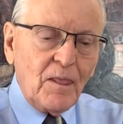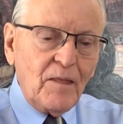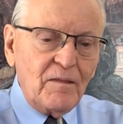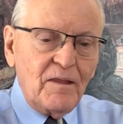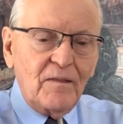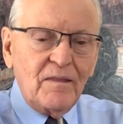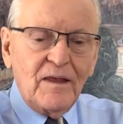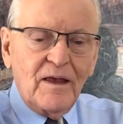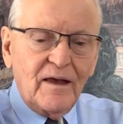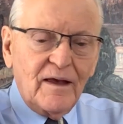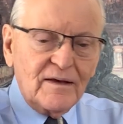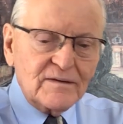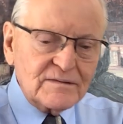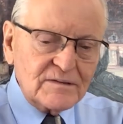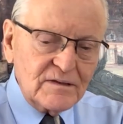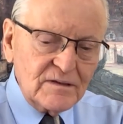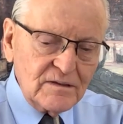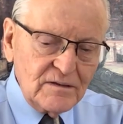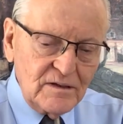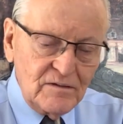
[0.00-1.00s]
Then they
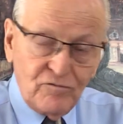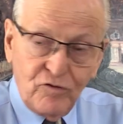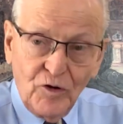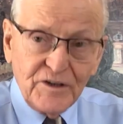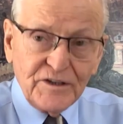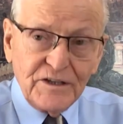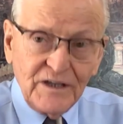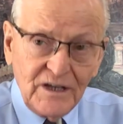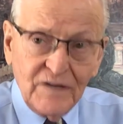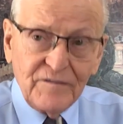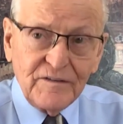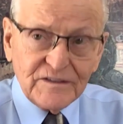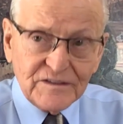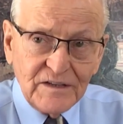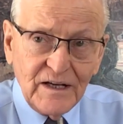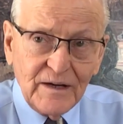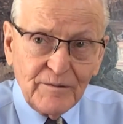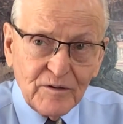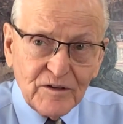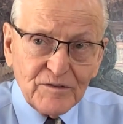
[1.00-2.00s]
asked, 14 of us
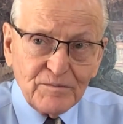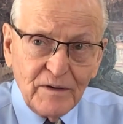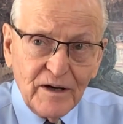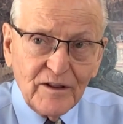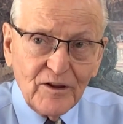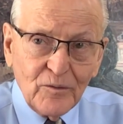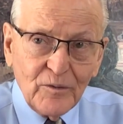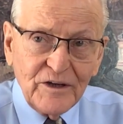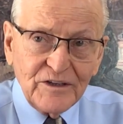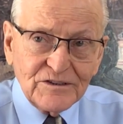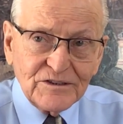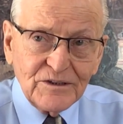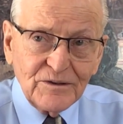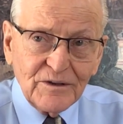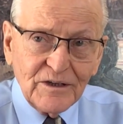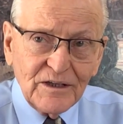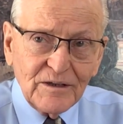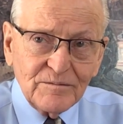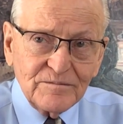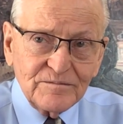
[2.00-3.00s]
neighbors, by the way,
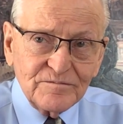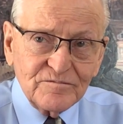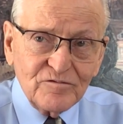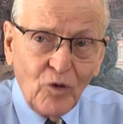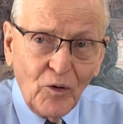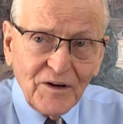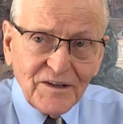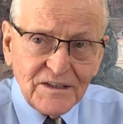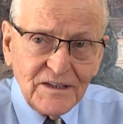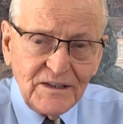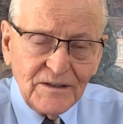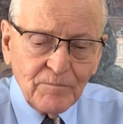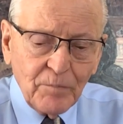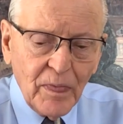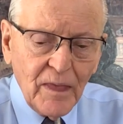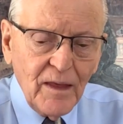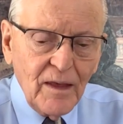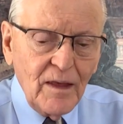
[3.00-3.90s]
showed up. 14.